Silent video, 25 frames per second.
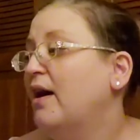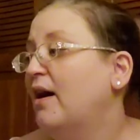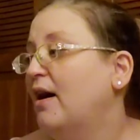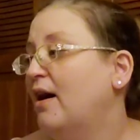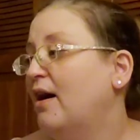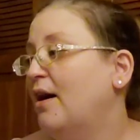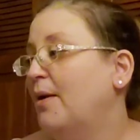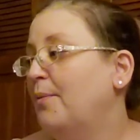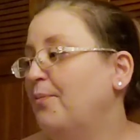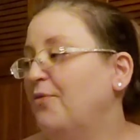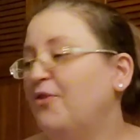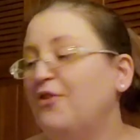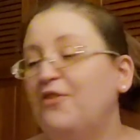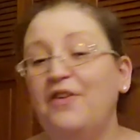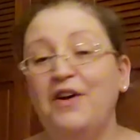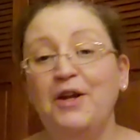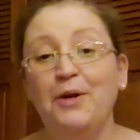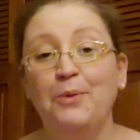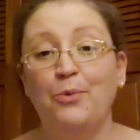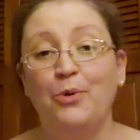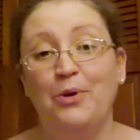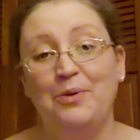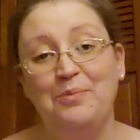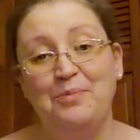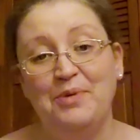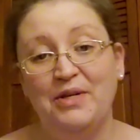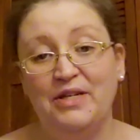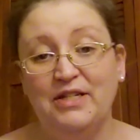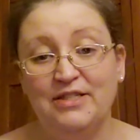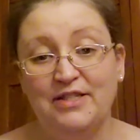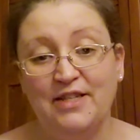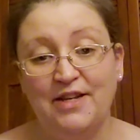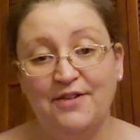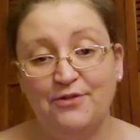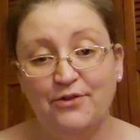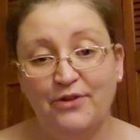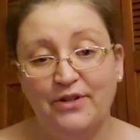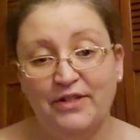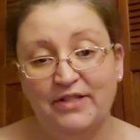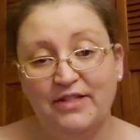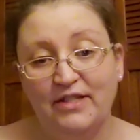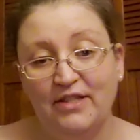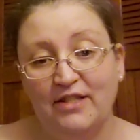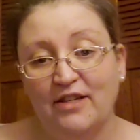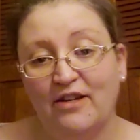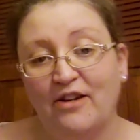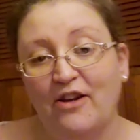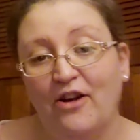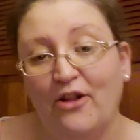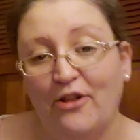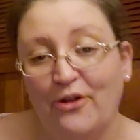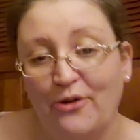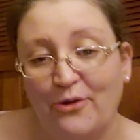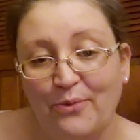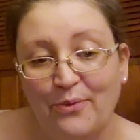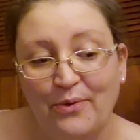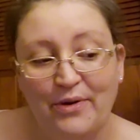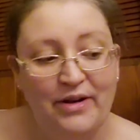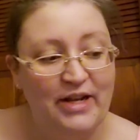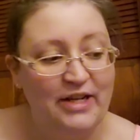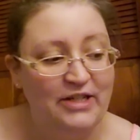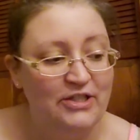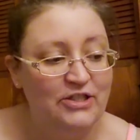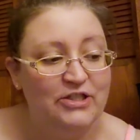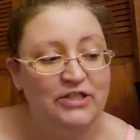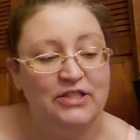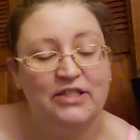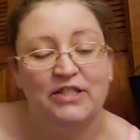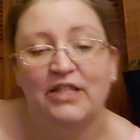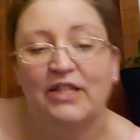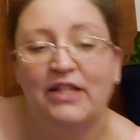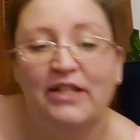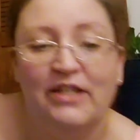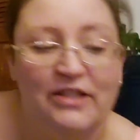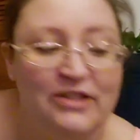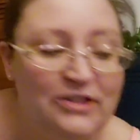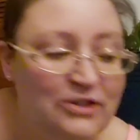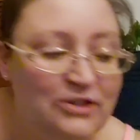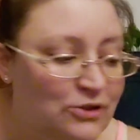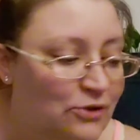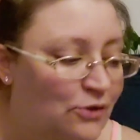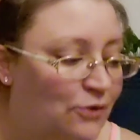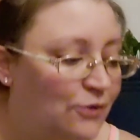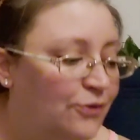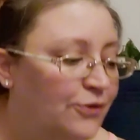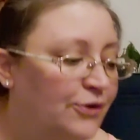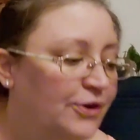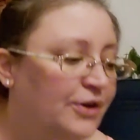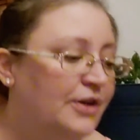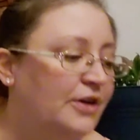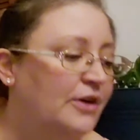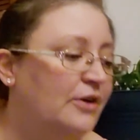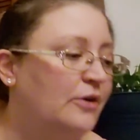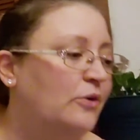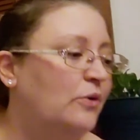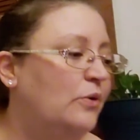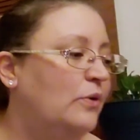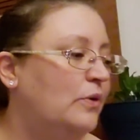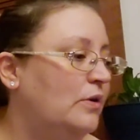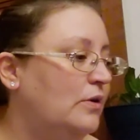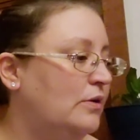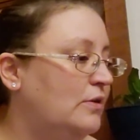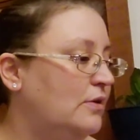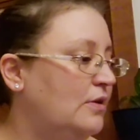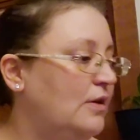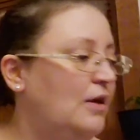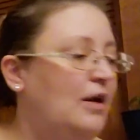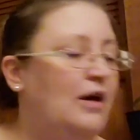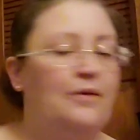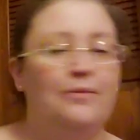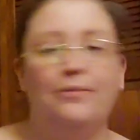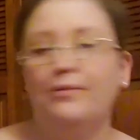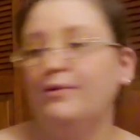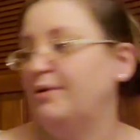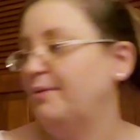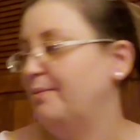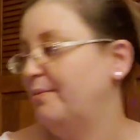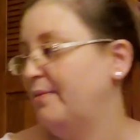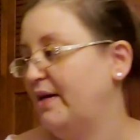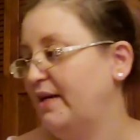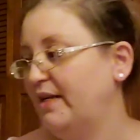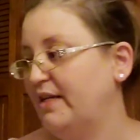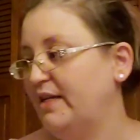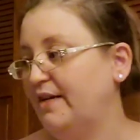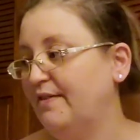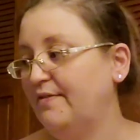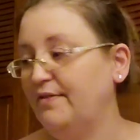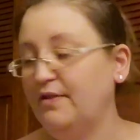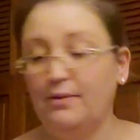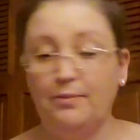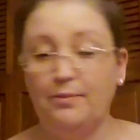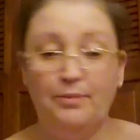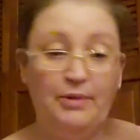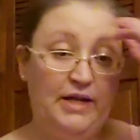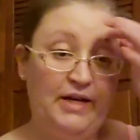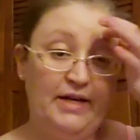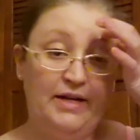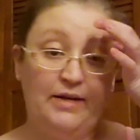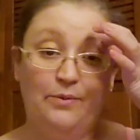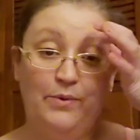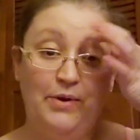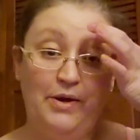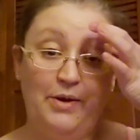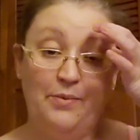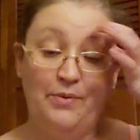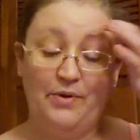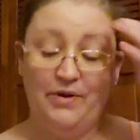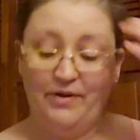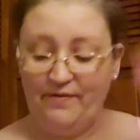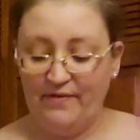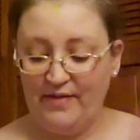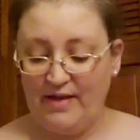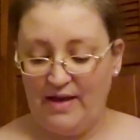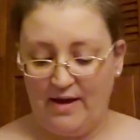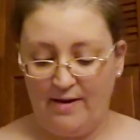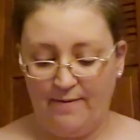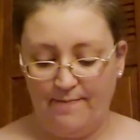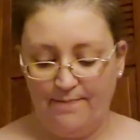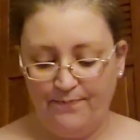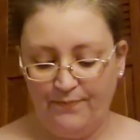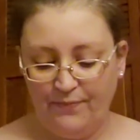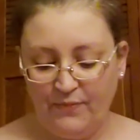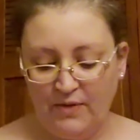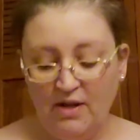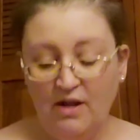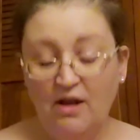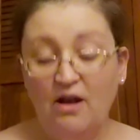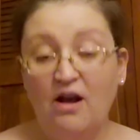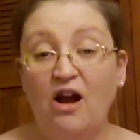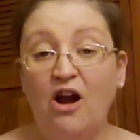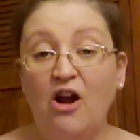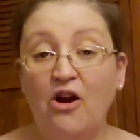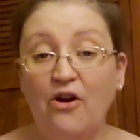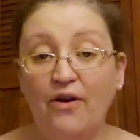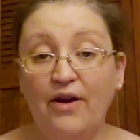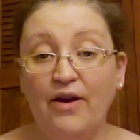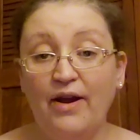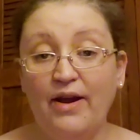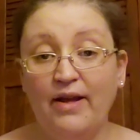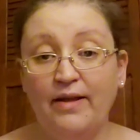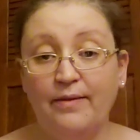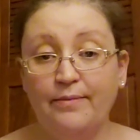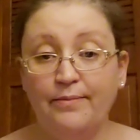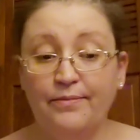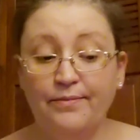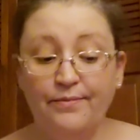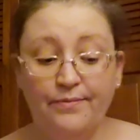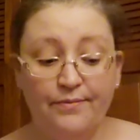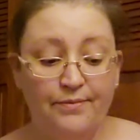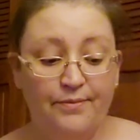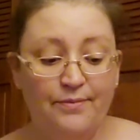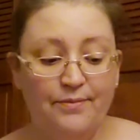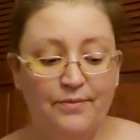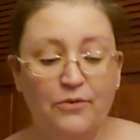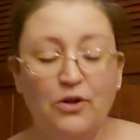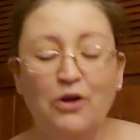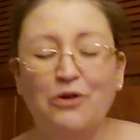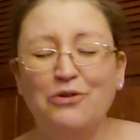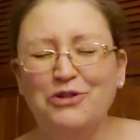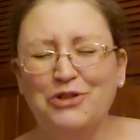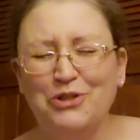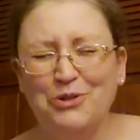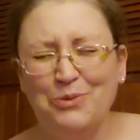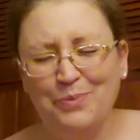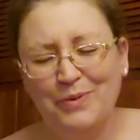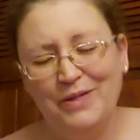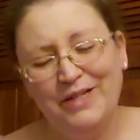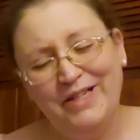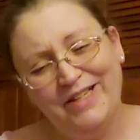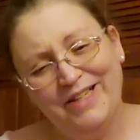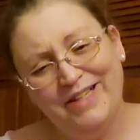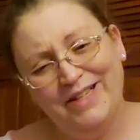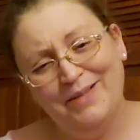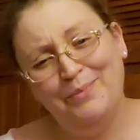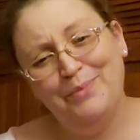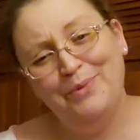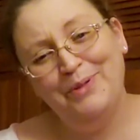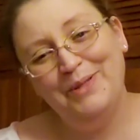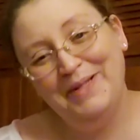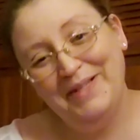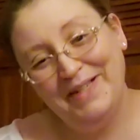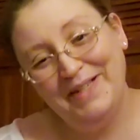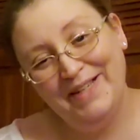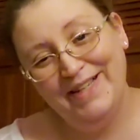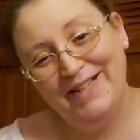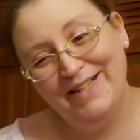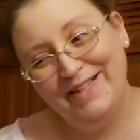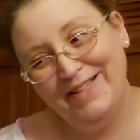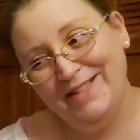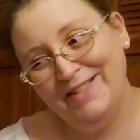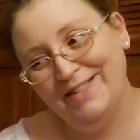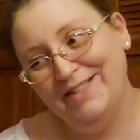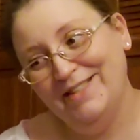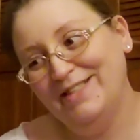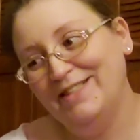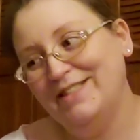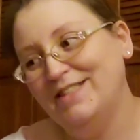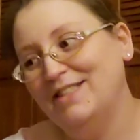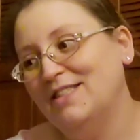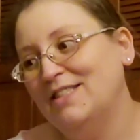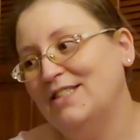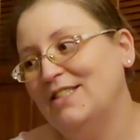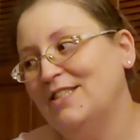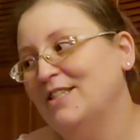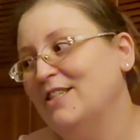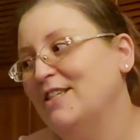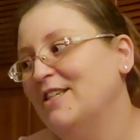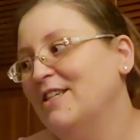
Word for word: The Venom one, because after I see the color one, I just think it's so freaking cool. I wouldn't mind having the black and white one of that. Alright. No duplicate, please.